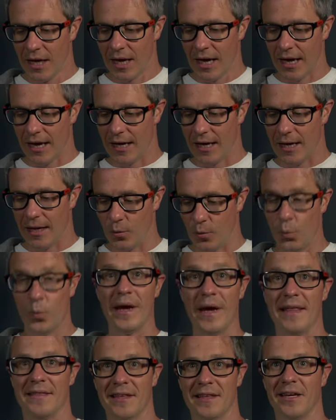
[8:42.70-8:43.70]

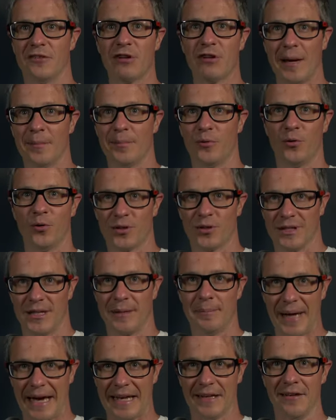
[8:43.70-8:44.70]
With a dry board,
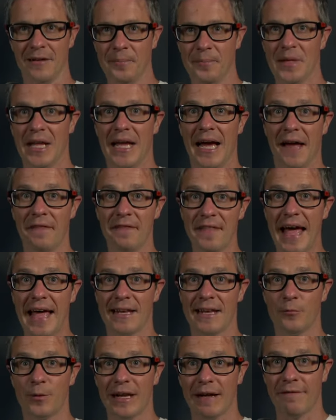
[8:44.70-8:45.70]
a paddle. And
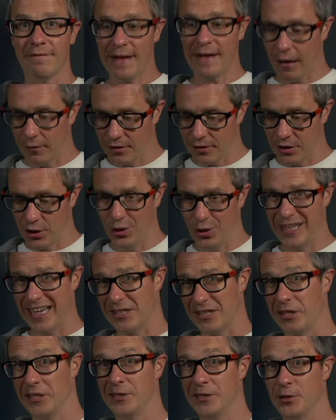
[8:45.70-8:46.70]
then when I found that you could
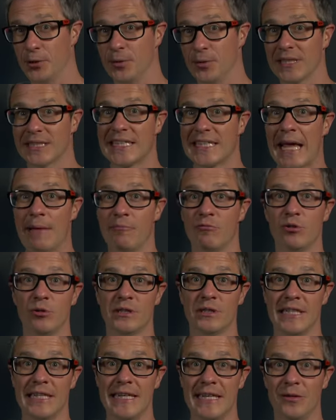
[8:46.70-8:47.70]
actually do the same
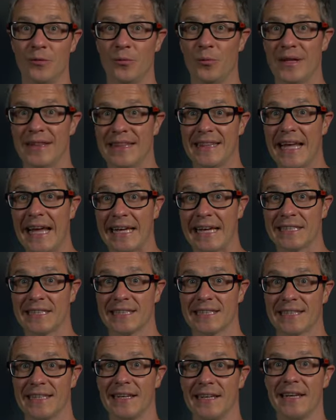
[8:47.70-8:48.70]
routine with
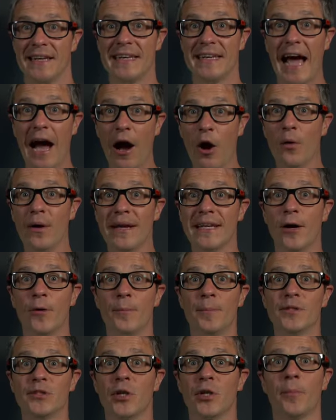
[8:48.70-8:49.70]
this, now it
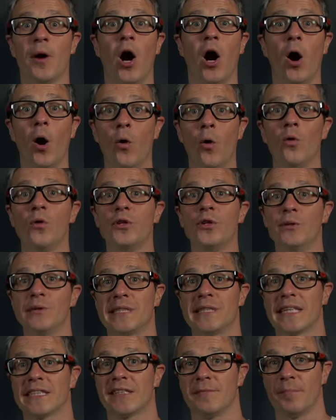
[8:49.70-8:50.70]
opens up a whole new
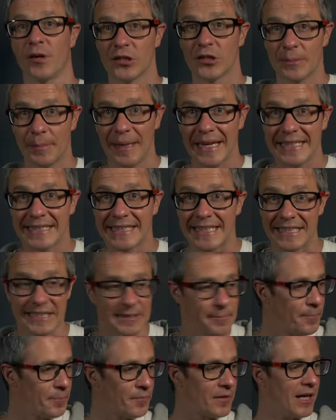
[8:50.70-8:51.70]
set of
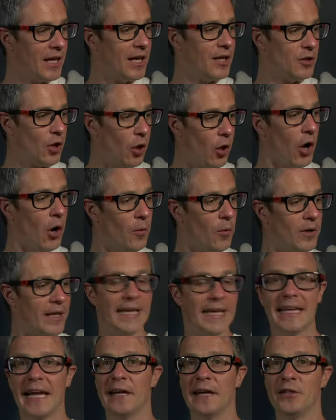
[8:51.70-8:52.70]
possibilities. Not
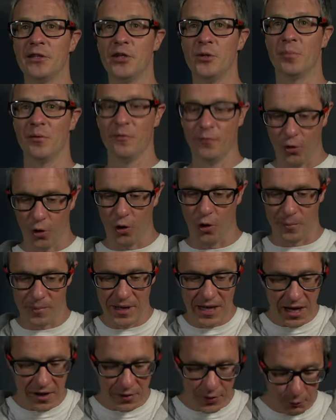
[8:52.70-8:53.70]
only can you perform
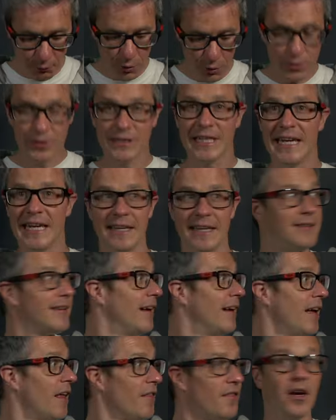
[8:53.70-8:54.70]
the routine
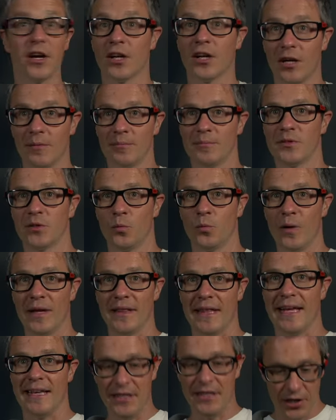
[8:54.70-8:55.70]
that comes with
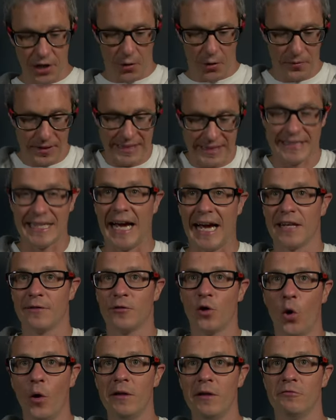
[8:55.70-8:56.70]
it, you know, this kind of
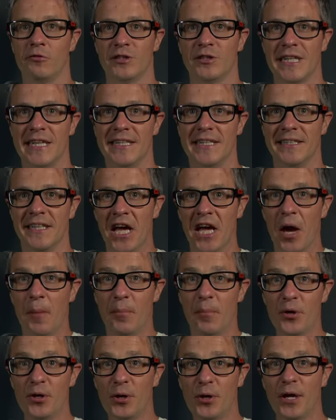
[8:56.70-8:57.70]
coin routine,
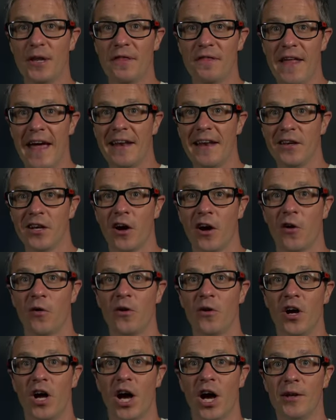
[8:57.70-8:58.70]
but you can then
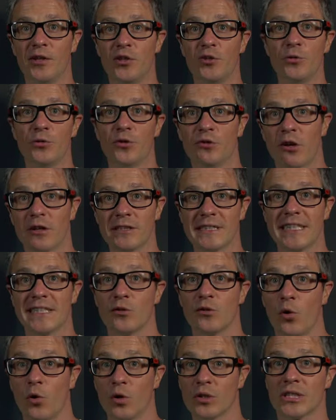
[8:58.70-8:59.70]
go and do crosses
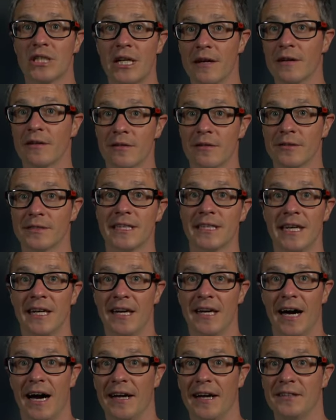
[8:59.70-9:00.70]
or circles
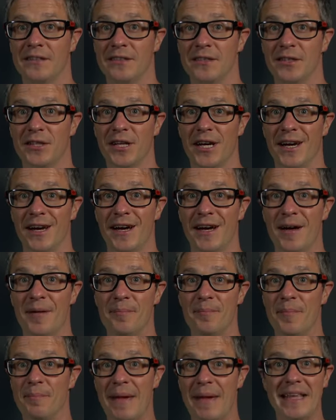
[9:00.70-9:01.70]
and
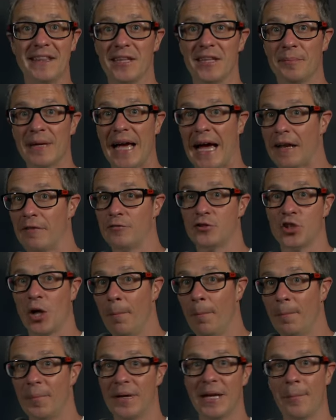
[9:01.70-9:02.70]
make them kind of
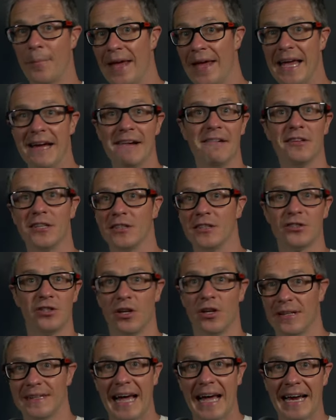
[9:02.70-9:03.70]
jump and appear and
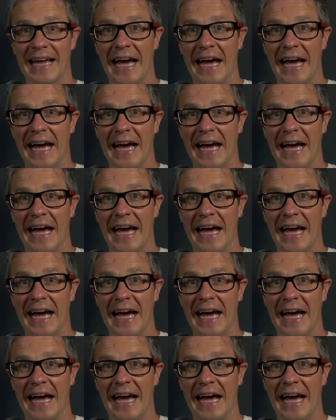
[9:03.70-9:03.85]
that